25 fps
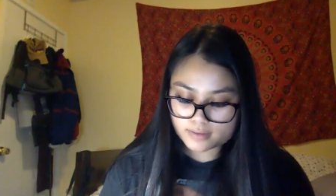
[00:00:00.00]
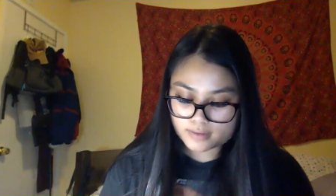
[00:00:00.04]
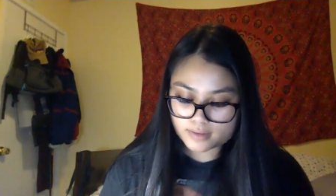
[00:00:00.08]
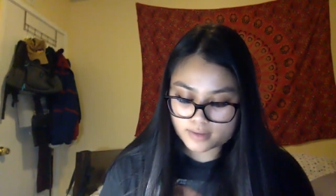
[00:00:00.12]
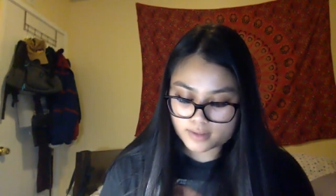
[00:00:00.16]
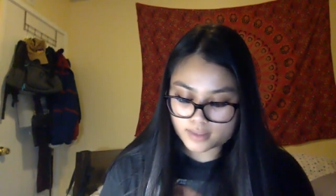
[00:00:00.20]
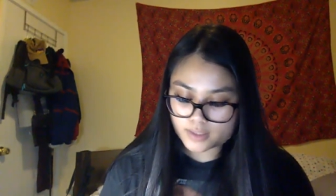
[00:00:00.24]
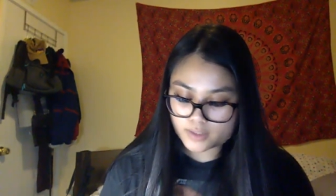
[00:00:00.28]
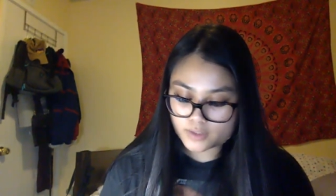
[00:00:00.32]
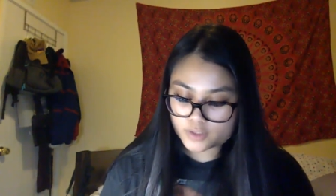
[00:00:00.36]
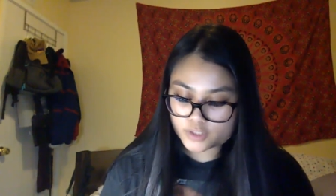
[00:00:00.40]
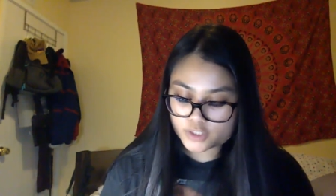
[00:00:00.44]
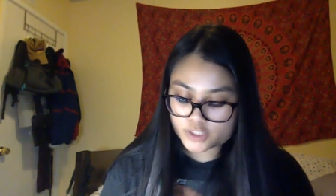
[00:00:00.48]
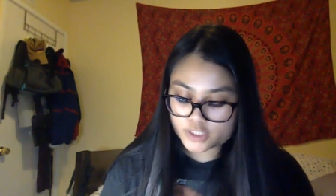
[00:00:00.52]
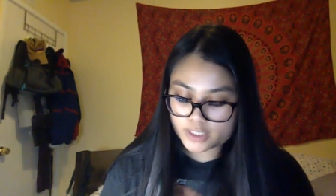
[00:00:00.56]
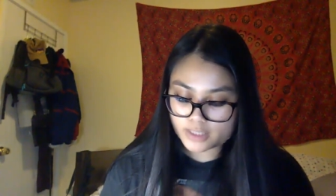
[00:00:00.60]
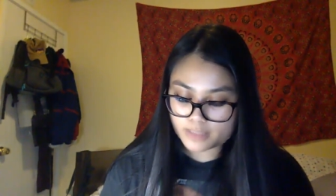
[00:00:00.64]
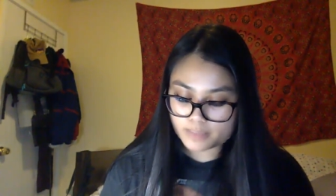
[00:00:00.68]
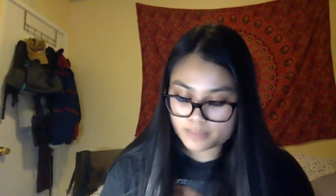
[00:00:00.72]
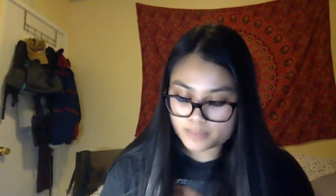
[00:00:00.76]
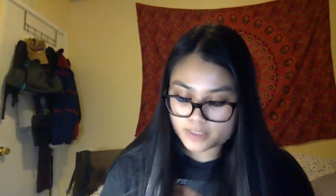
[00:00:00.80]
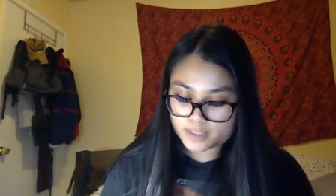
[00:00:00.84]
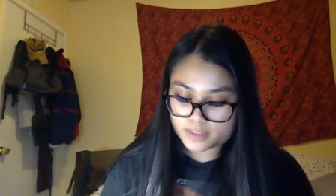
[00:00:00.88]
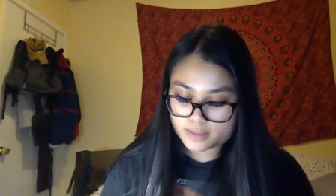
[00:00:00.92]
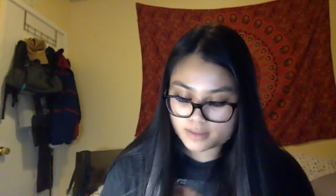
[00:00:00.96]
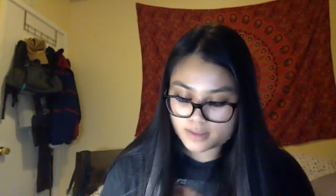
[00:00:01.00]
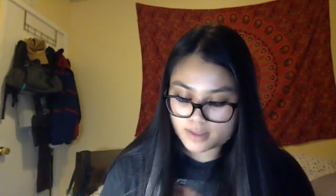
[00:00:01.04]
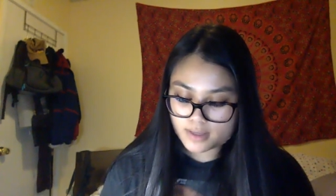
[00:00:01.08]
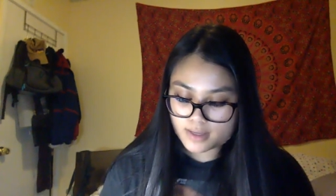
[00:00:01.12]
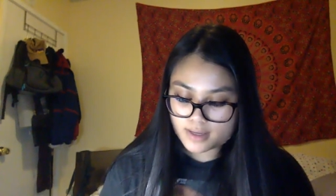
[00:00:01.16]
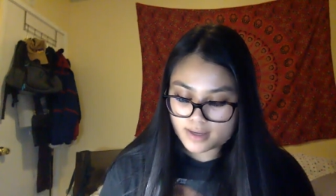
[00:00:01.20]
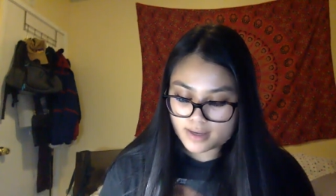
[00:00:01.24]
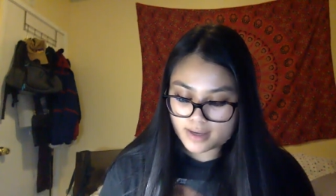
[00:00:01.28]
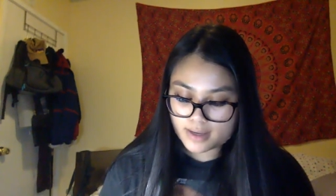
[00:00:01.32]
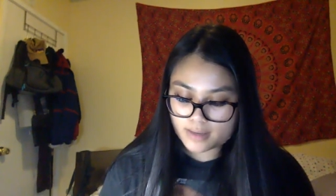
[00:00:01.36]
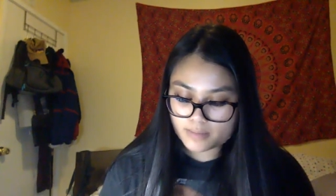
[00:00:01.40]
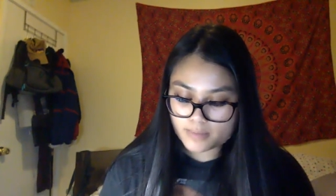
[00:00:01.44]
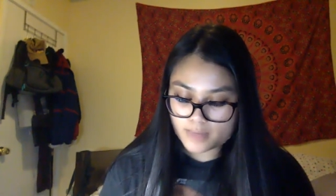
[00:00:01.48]
a little chipped,
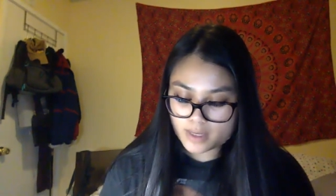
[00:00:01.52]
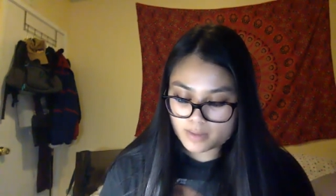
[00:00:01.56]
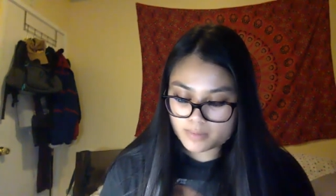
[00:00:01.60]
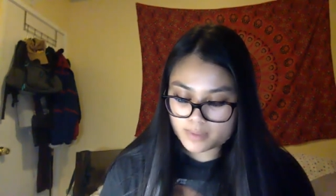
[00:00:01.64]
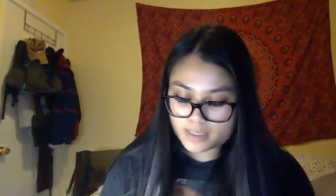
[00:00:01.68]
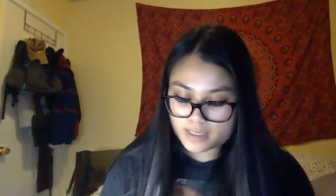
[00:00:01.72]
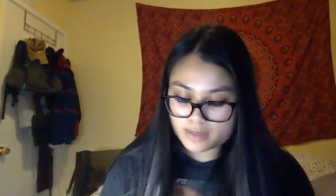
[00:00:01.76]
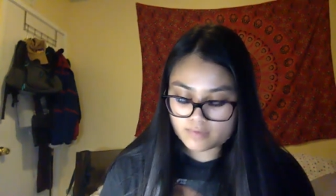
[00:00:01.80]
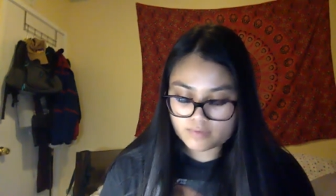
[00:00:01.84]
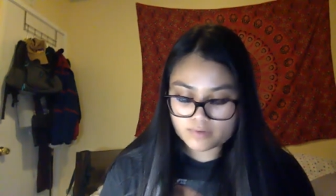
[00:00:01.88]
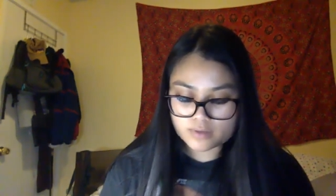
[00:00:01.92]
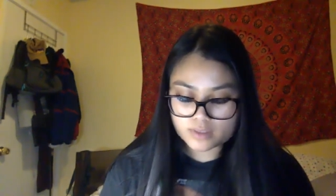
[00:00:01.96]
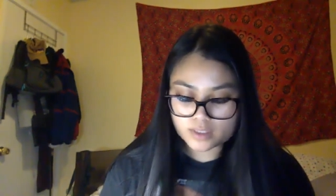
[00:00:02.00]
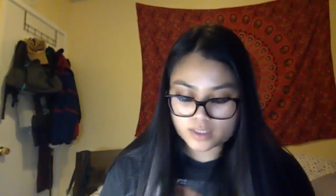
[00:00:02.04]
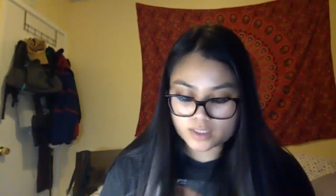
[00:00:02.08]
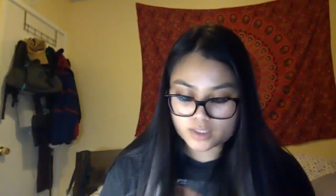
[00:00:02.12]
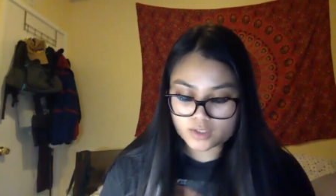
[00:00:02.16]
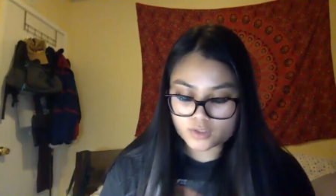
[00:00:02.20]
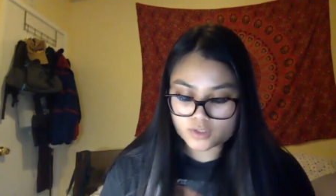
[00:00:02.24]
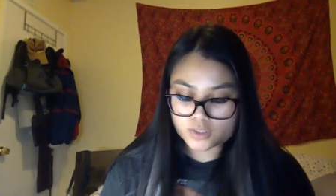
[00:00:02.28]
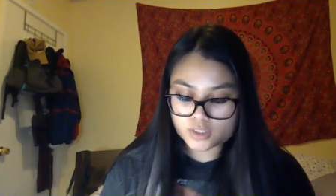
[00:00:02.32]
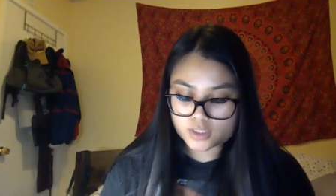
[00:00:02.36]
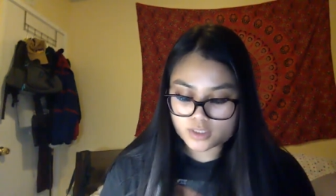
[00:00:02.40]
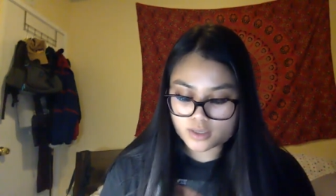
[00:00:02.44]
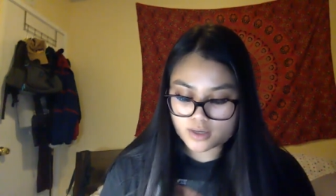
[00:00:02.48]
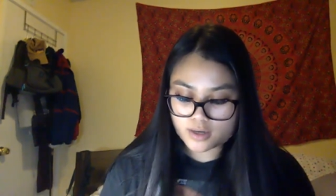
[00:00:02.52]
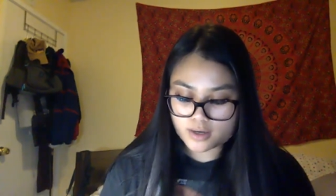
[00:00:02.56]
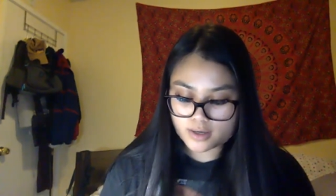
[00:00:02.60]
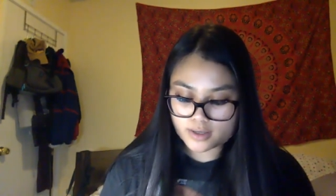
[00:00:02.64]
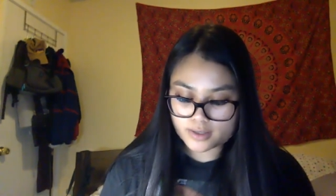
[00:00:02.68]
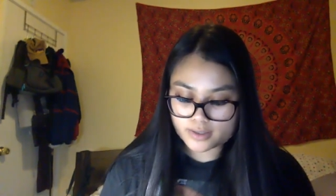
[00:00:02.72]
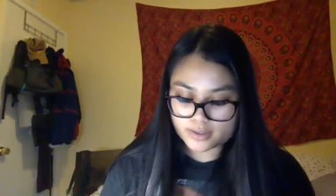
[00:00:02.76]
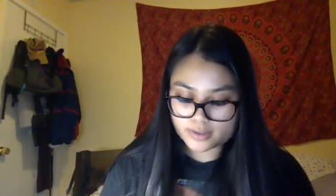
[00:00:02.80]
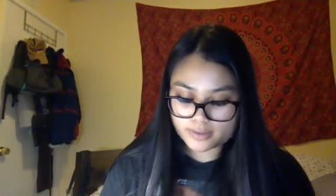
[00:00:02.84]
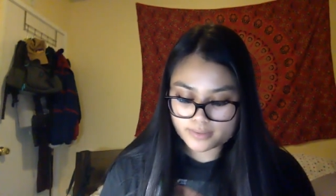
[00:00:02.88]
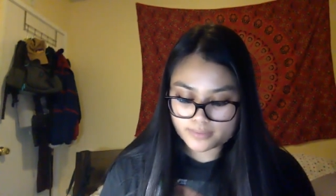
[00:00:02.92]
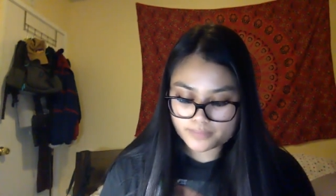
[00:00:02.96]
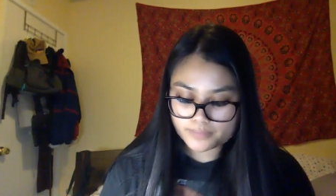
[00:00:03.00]
maybe even a little
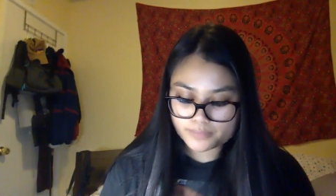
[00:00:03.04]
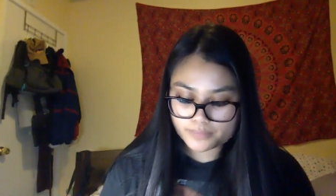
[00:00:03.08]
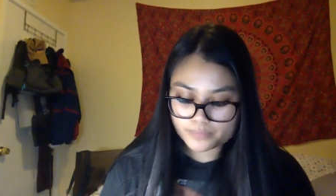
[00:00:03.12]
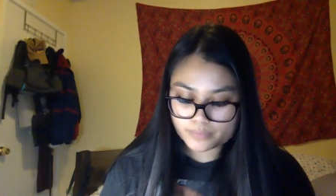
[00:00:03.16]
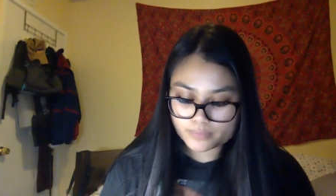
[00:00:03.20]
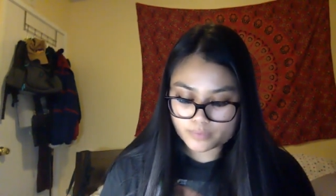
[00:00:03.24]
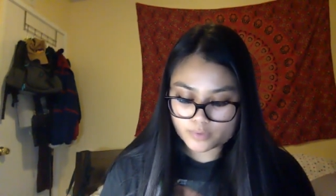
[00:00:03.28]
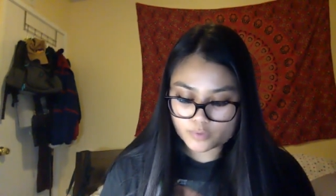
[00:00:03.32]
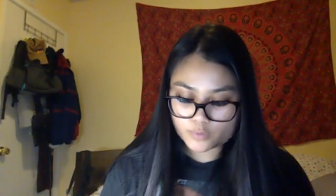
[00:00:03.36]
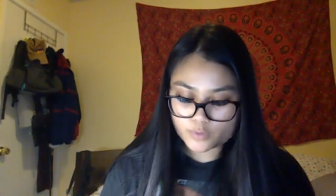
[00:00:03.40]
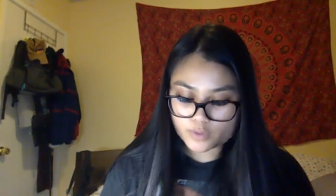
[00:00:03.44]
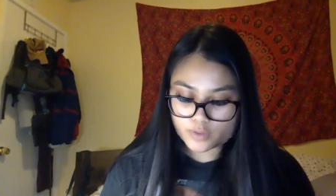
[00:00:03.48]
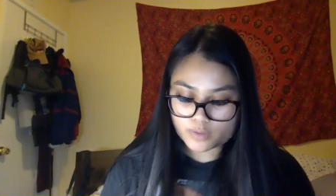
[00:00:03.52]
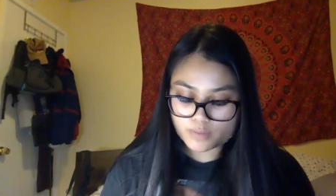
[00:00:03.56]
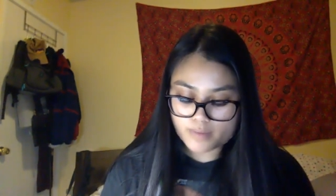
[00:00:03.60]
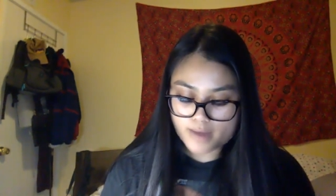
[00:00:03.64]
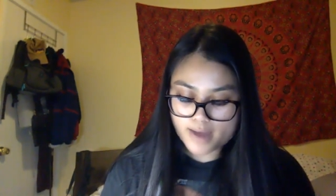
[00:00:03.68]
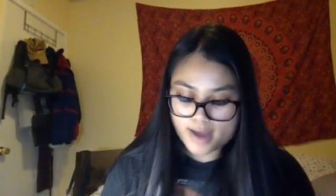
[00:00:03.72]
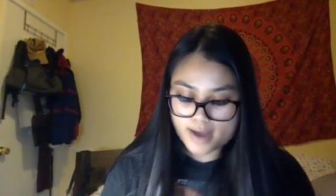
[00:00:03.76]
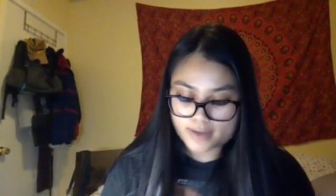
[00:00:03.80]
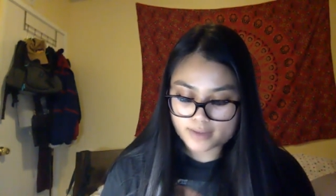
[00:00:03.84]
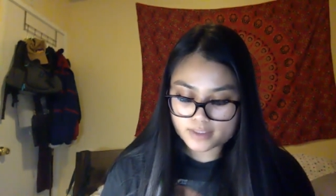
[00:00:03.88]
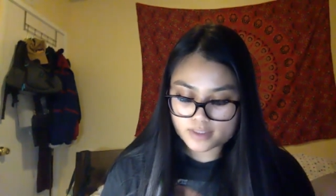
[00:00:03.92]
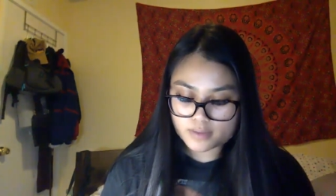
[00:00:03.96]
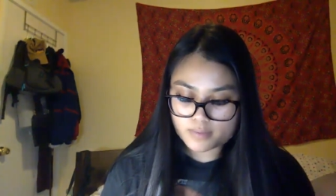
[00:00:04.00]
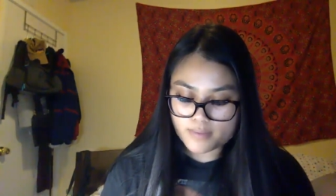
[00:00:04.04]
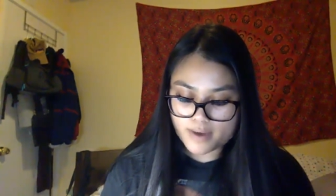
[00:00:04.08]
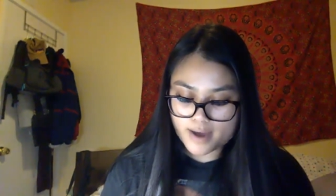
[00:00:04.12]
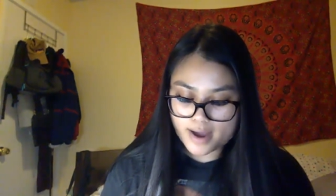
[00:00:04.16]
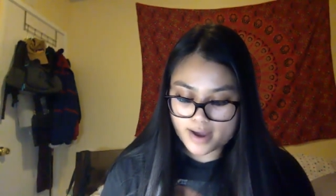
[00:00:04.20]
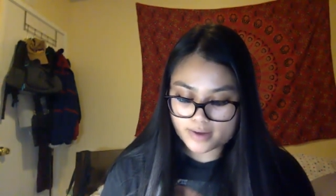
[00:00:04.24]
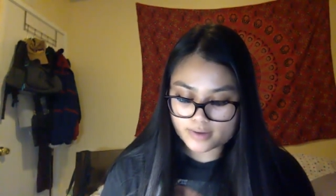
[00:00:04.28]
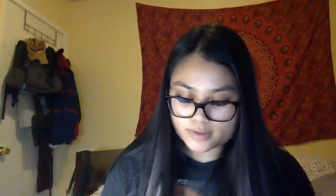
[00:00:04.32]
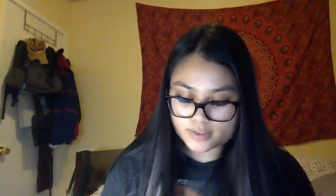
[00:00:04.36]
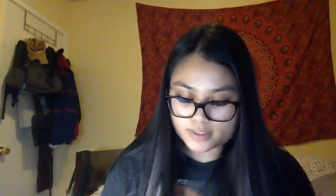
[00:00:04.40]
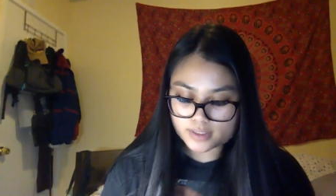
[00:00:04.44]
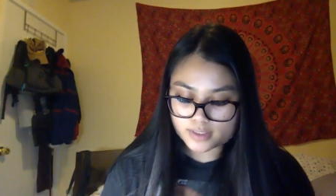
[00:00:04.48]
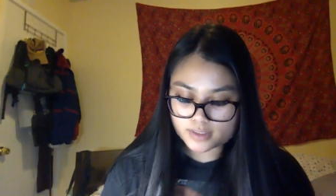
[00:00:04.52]
scarred, but with miles and
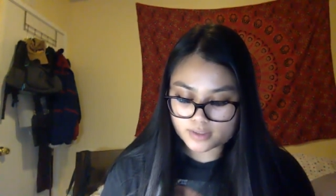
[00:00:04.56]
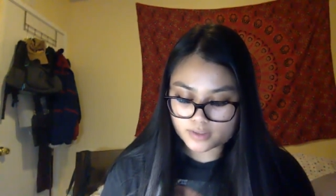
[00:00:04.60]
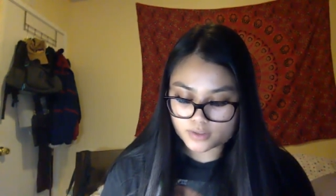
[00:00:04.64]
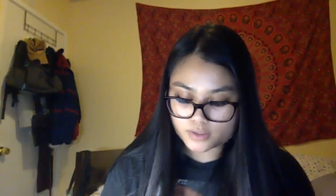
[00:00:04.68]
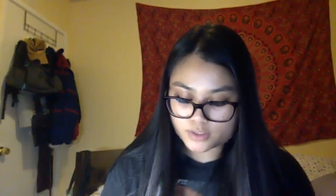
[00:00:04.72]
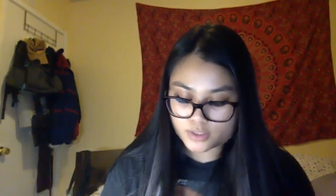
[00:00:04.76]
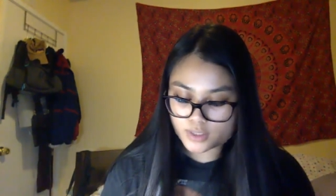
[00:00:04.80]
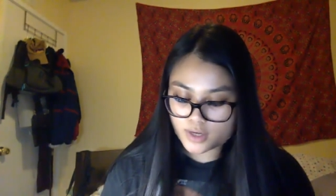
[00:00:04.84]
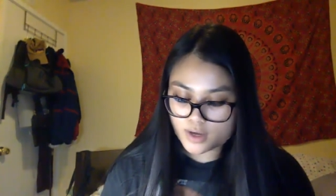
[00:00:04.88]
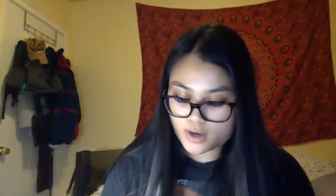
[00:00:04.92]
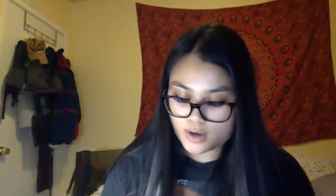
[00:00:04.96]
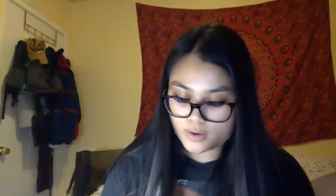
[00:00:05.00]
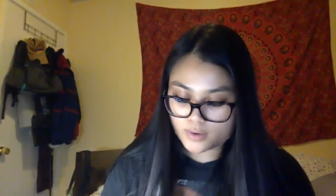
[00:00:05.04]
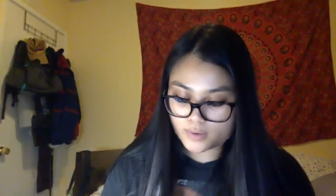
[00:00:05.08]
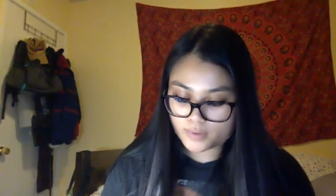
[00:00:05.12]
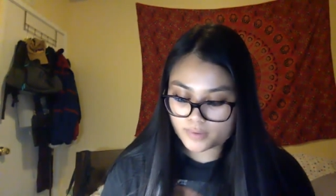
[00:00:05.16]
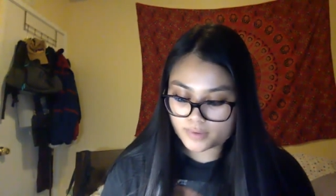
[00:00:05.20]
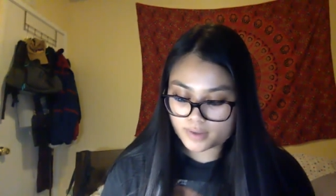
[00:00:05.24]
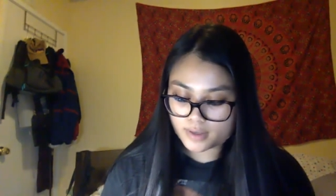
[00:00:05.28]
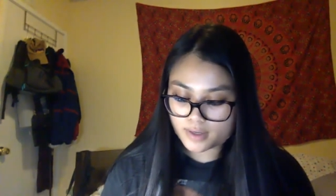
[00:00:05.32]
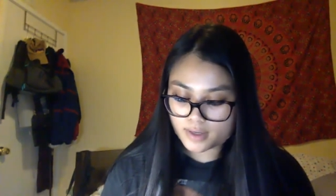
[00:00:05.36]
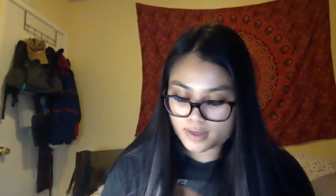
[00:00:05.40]
miles still to go.